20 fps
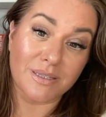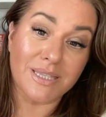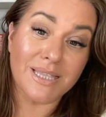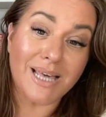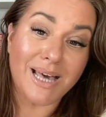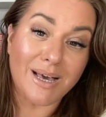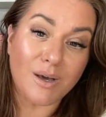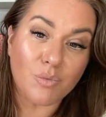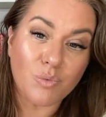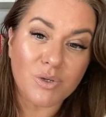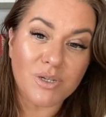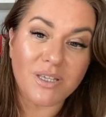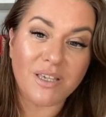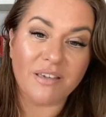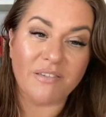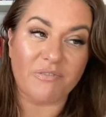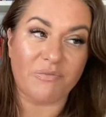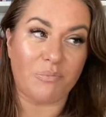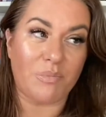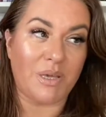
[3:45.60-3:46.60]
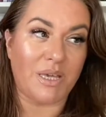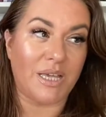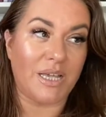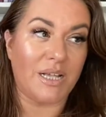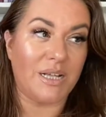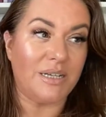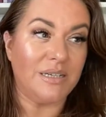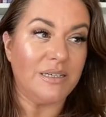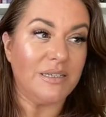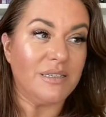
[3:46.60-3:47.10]
That would give
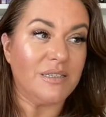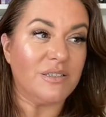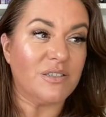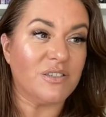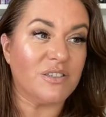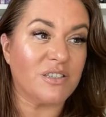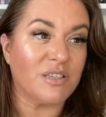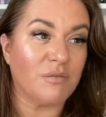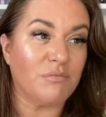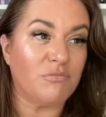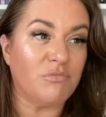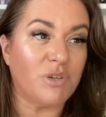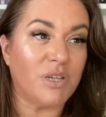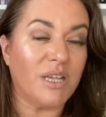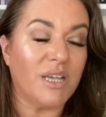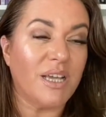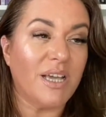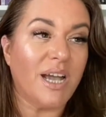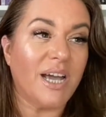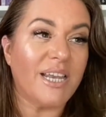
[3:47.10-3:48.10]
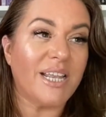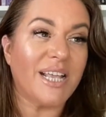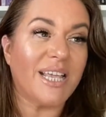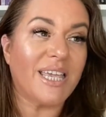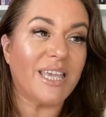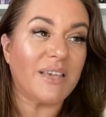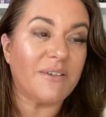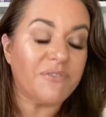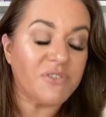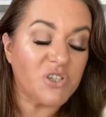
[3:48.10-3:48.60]
me and it
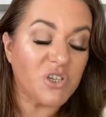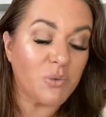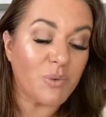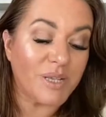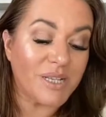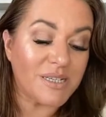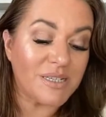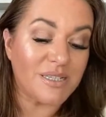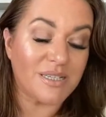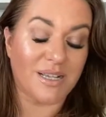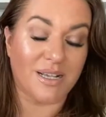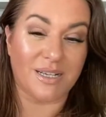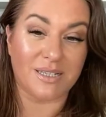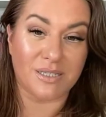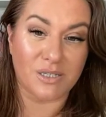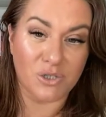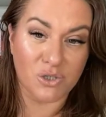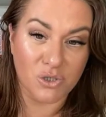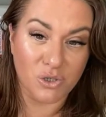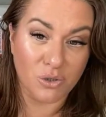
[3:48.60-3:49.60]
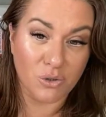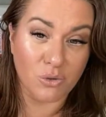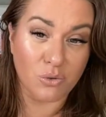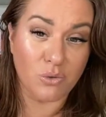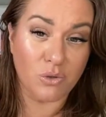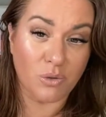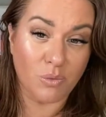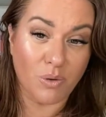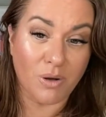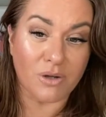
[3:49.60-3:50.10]
gives you insights into who
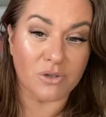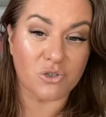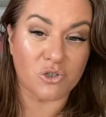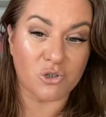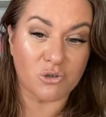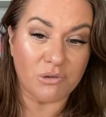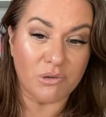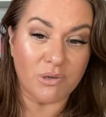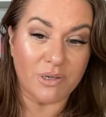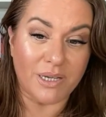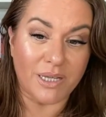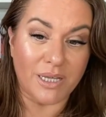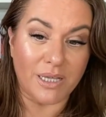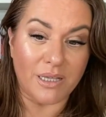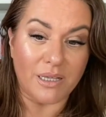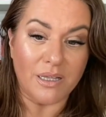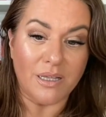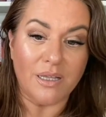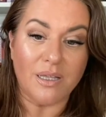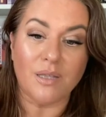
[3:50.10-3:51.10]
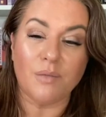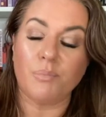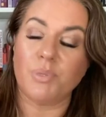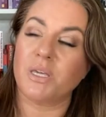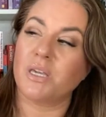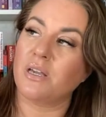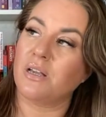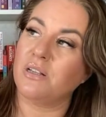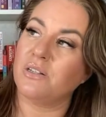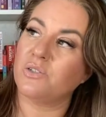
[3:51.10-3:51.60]
you are truly.
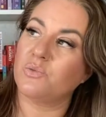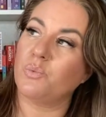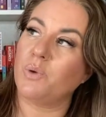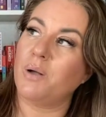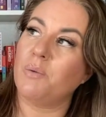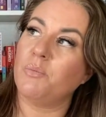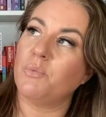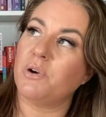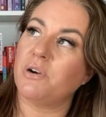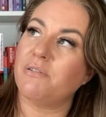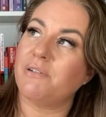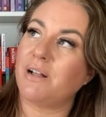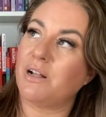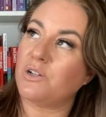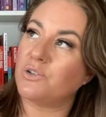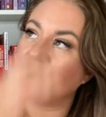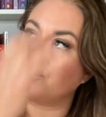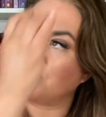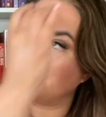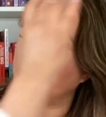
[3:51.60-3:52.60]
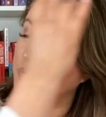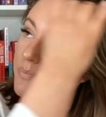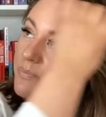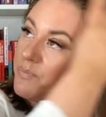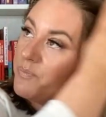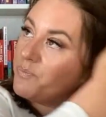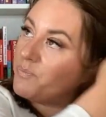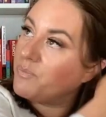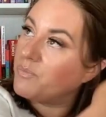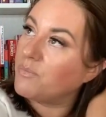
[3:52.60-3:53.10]
Because when we're around,
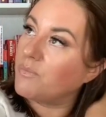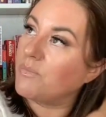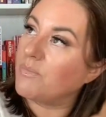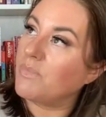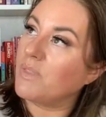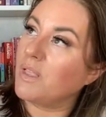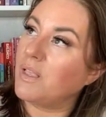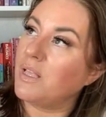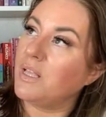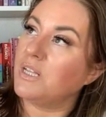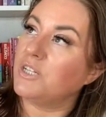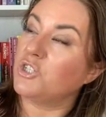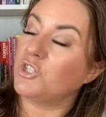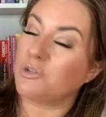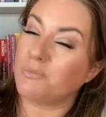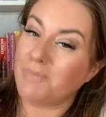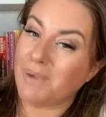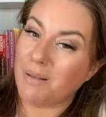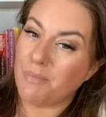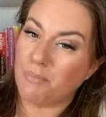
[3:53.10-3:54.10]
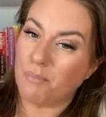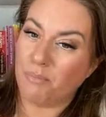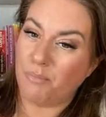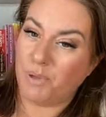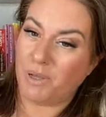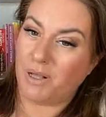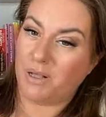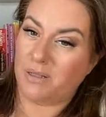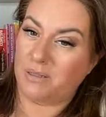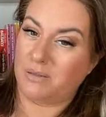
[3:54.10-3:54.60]
do you
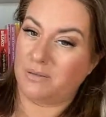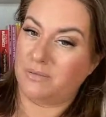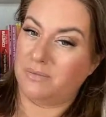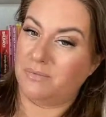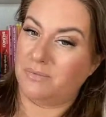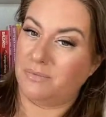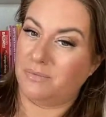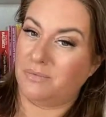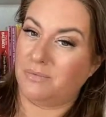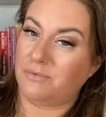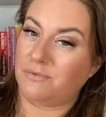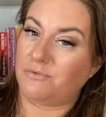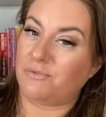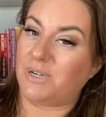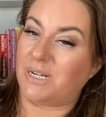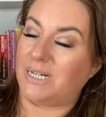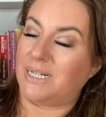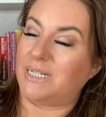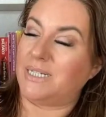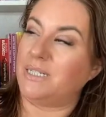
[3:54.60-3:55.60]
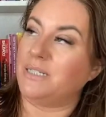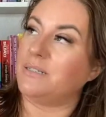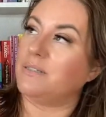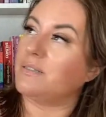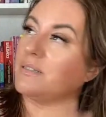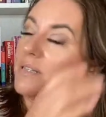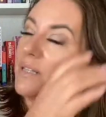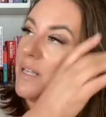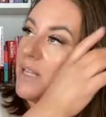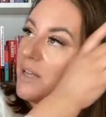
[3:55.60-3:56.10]
remember, right?
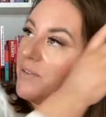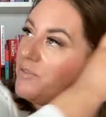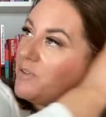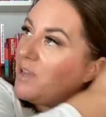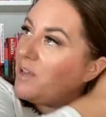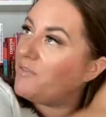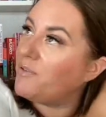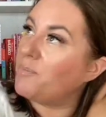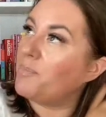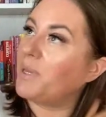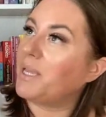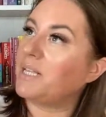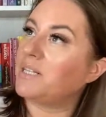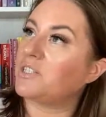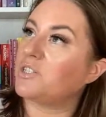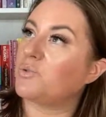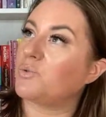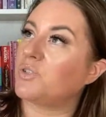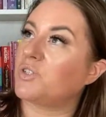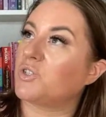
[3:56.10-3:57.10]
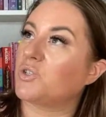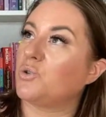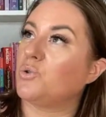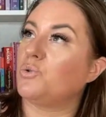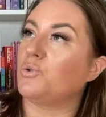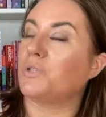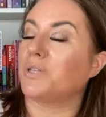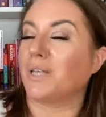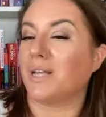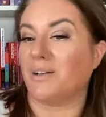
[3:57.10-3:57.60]
Have you ever been to a
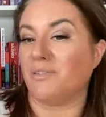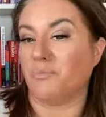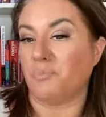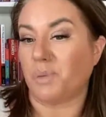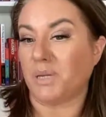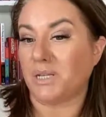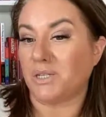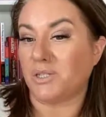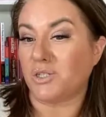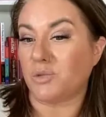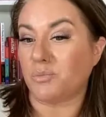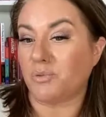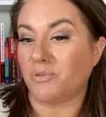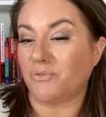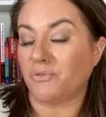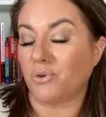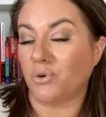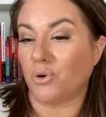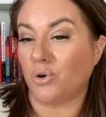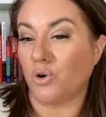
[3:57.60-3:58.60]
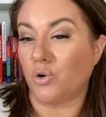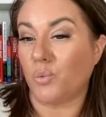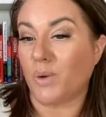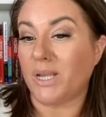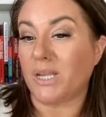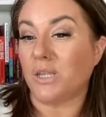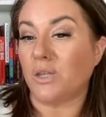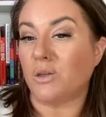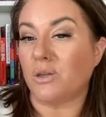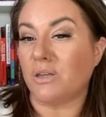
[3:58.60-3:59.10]
school that you haven't been to before? Or
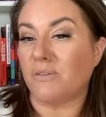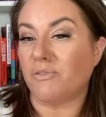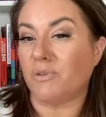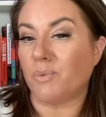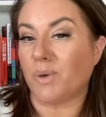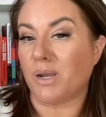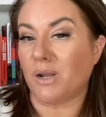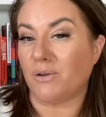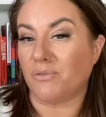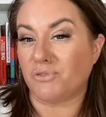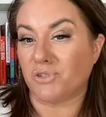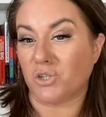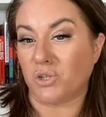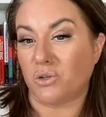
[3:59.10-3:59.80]
if you went off to